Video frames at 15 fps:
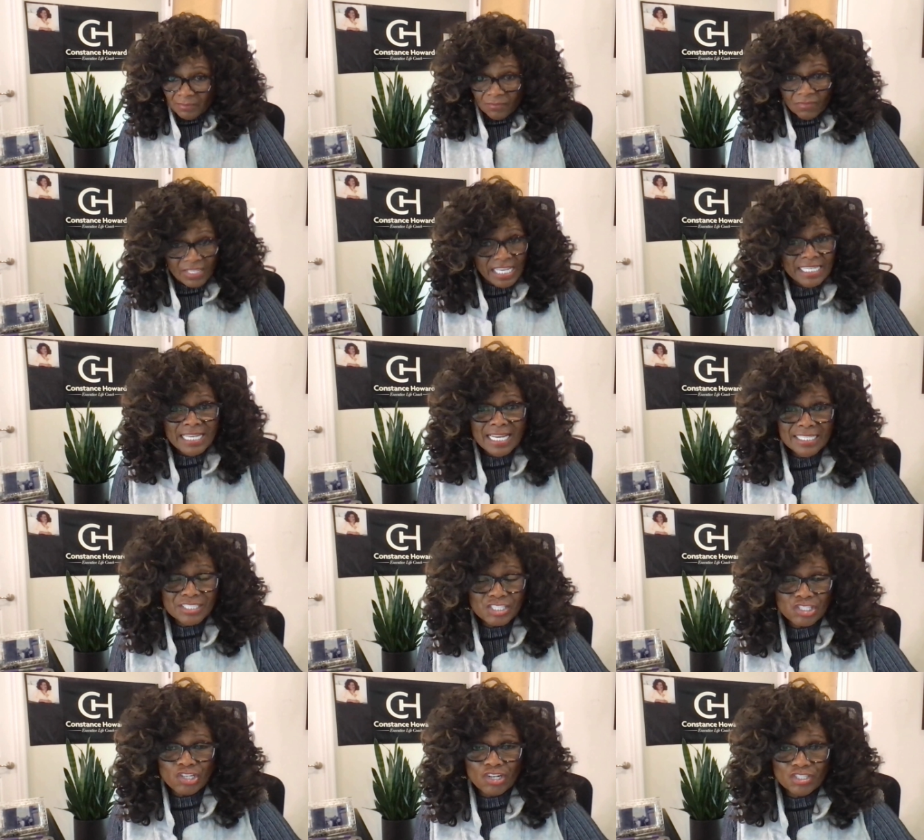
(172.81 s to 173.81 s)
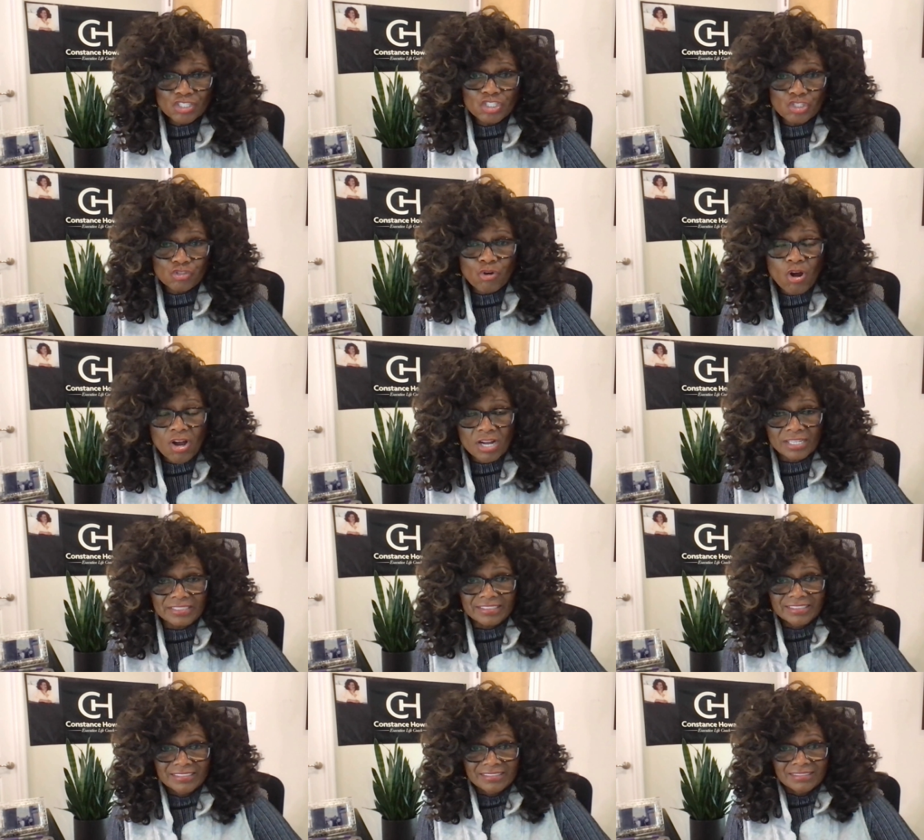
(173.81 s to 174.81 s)
And I'd start strong.
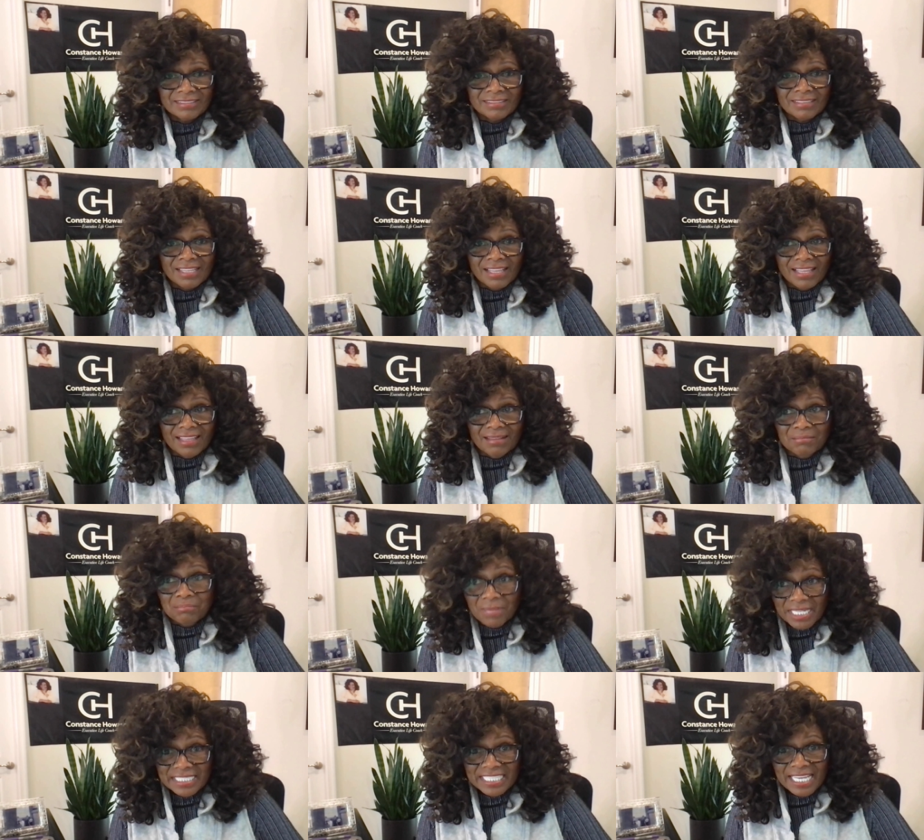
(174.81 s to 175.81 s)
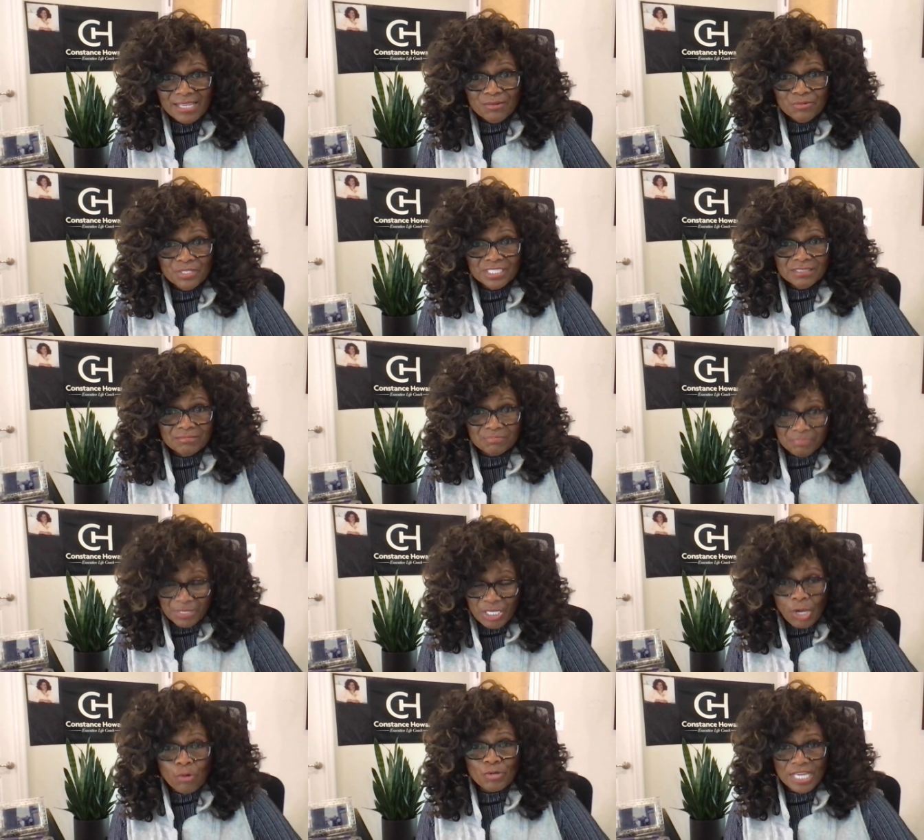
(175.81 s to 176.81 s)
Monday would
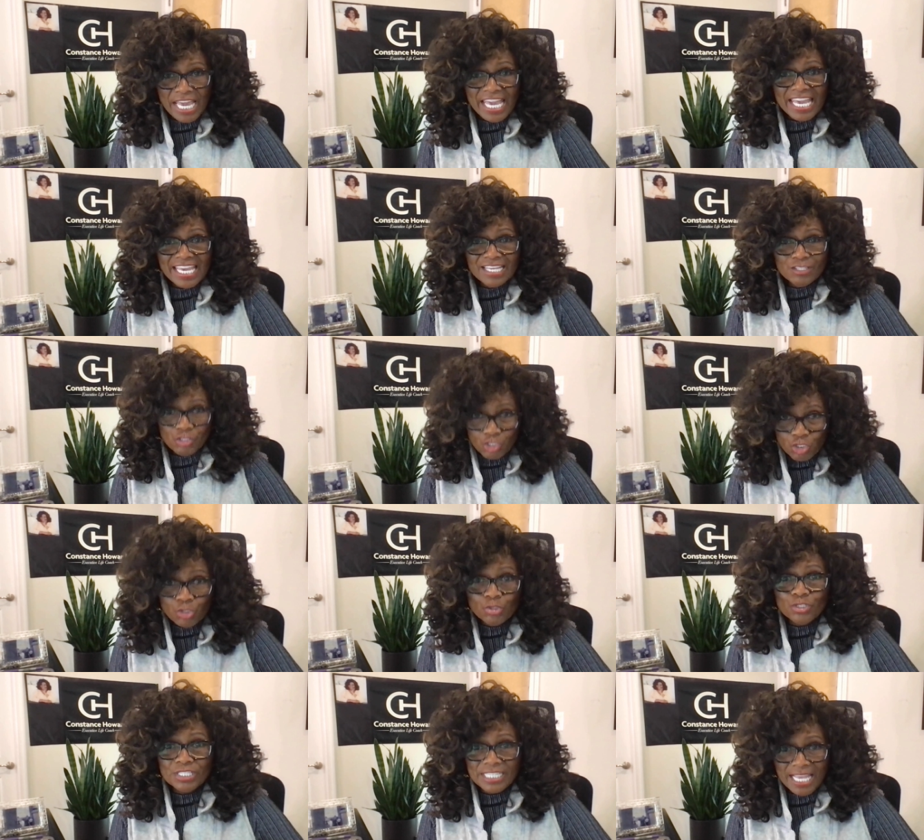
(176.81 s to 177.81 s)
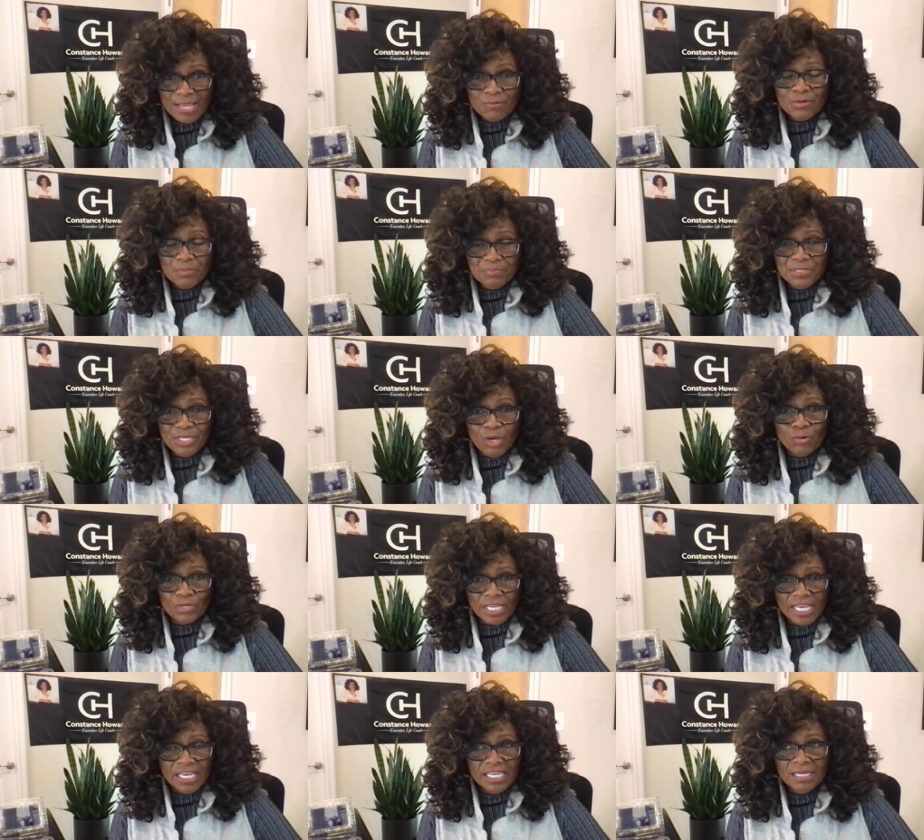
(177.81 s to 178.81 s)
be okay, Tuesday would be
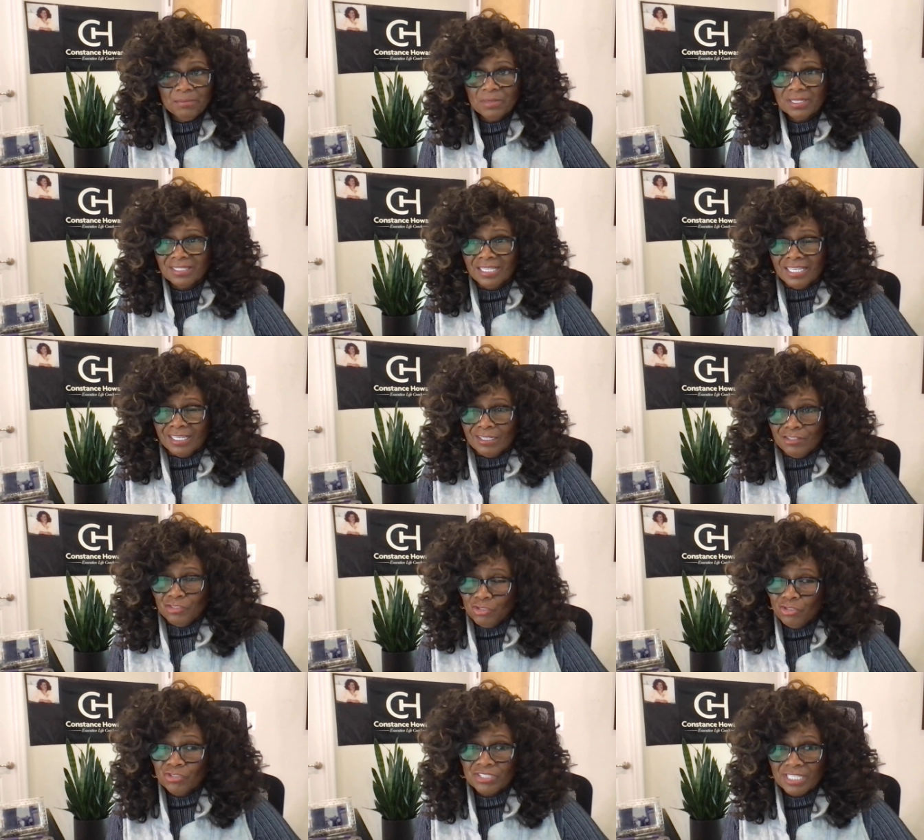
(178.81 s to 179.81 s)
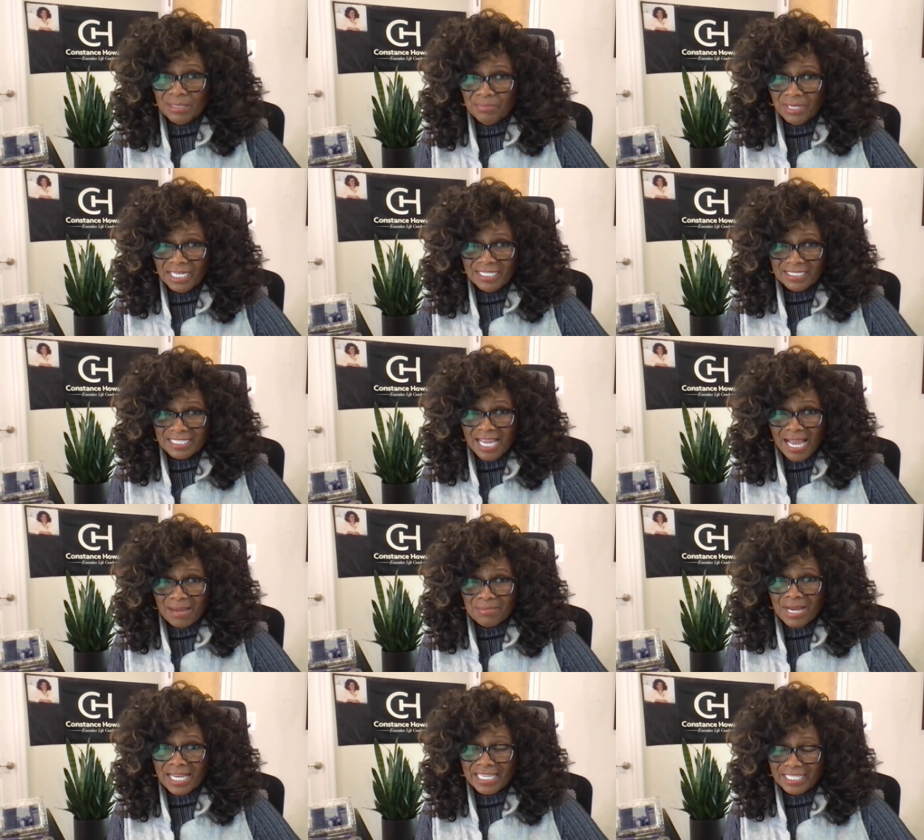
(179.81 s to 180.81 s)
okay, but usually by the
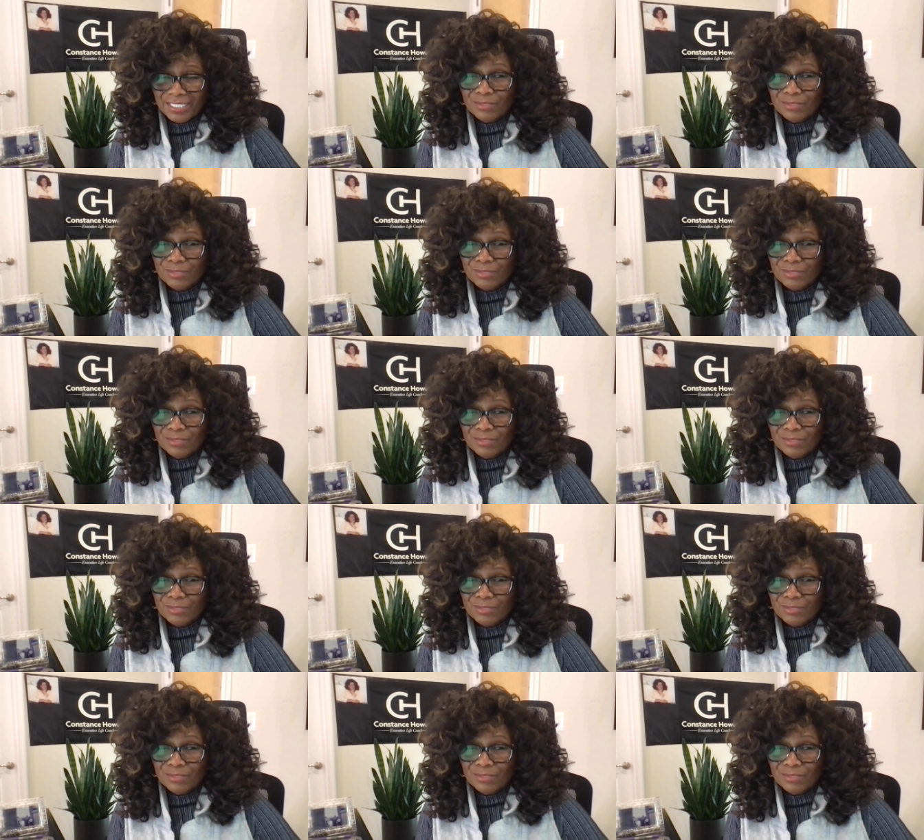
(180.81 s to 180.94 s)
time I hit